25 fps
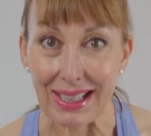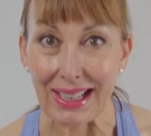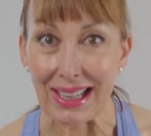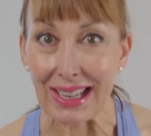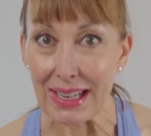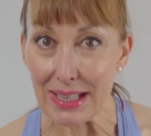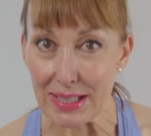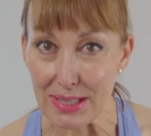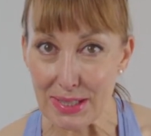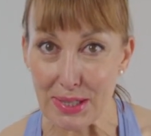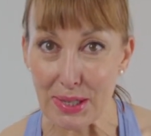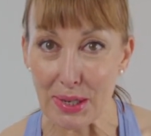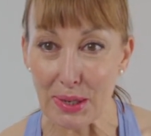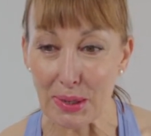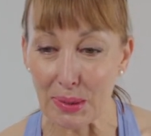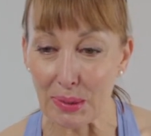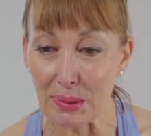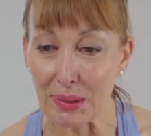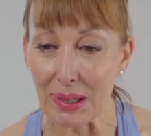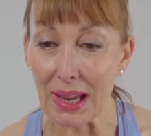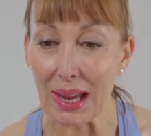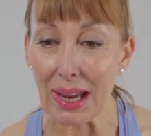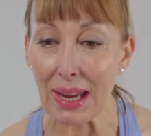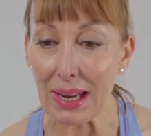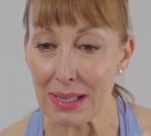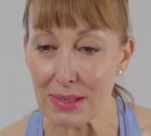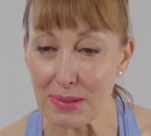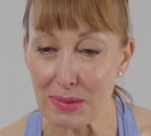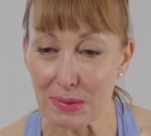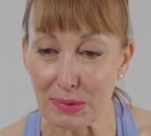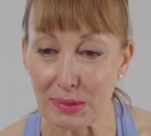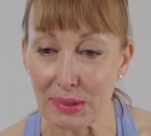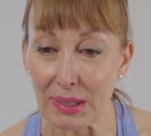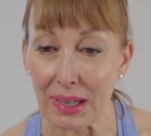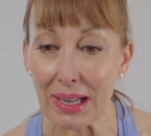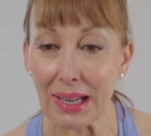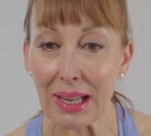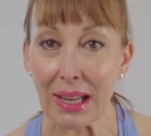issue is
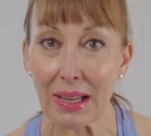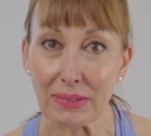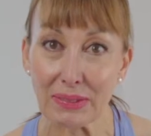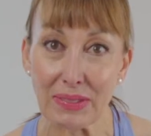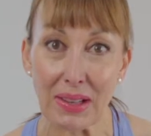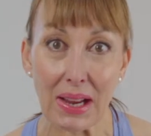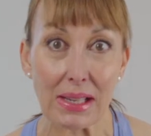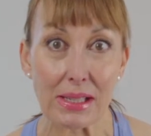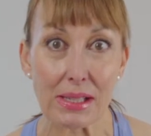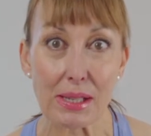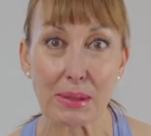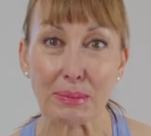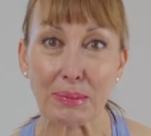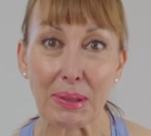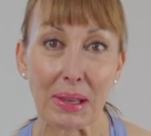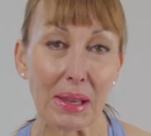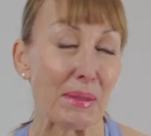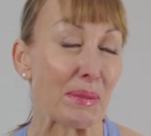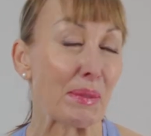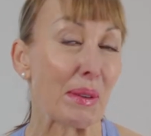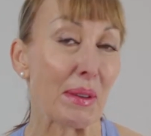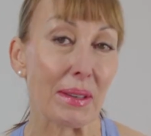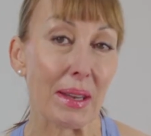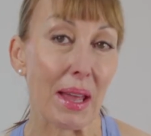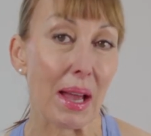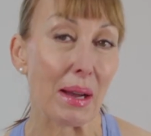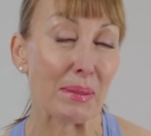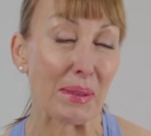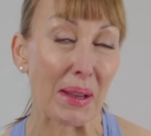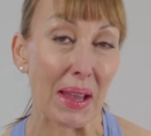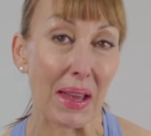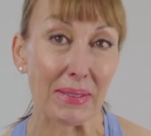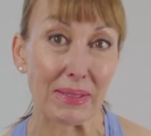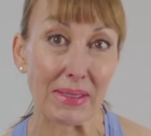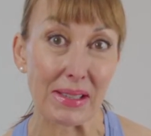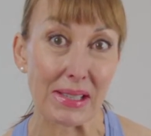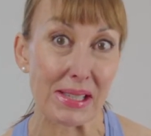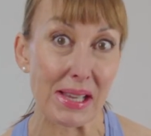really affecting people now. We
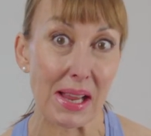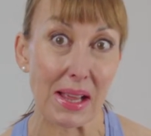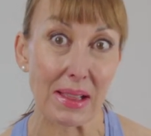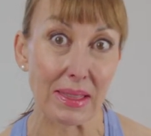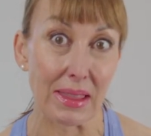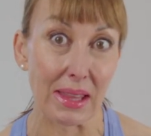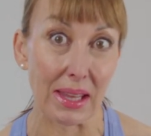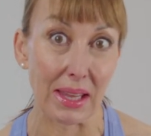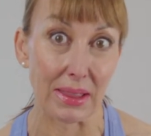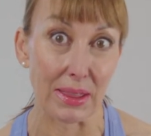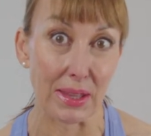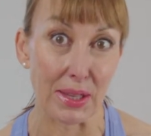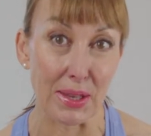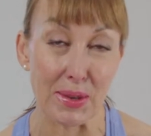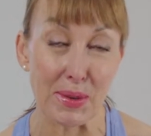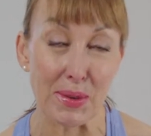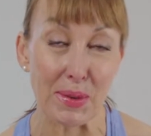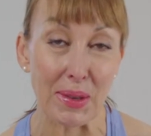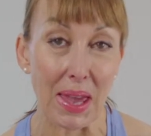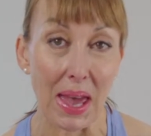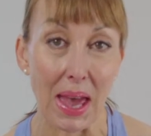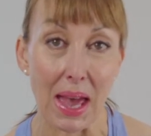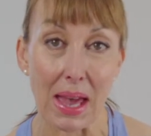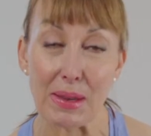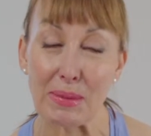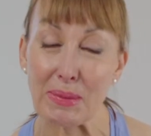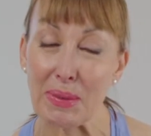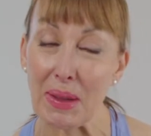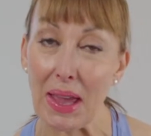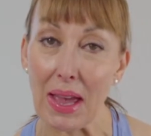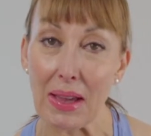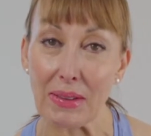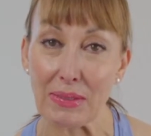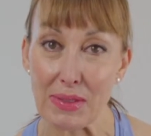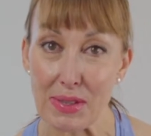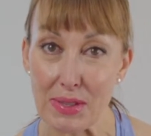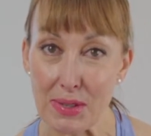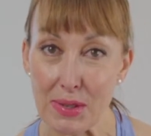have the same thing in the UK. We
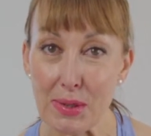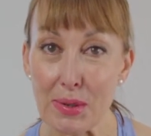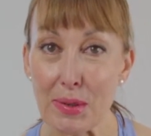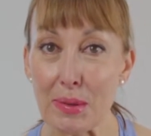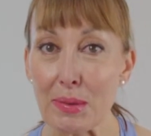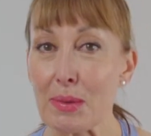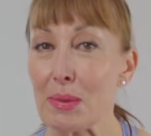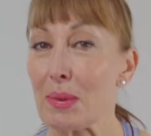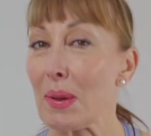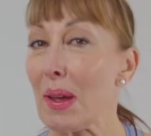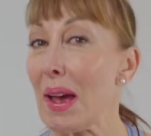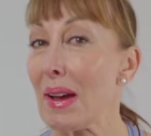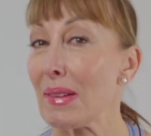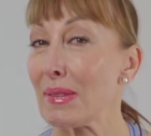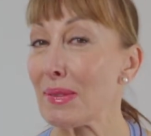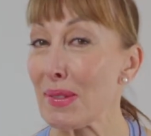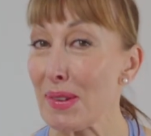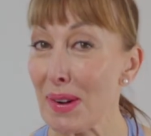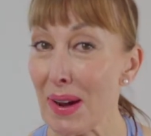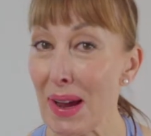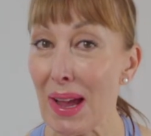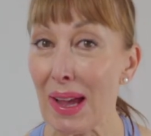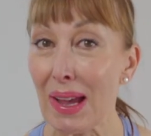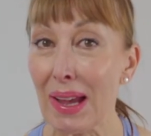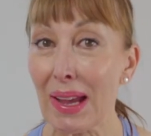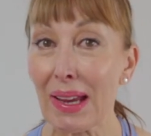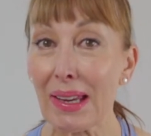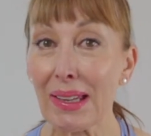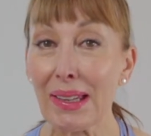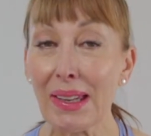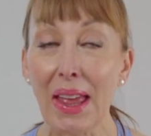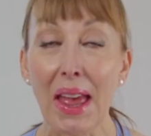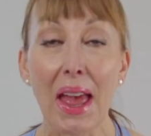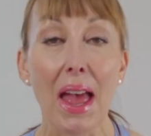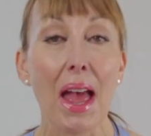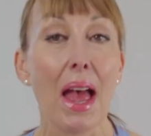have storms, we have rain.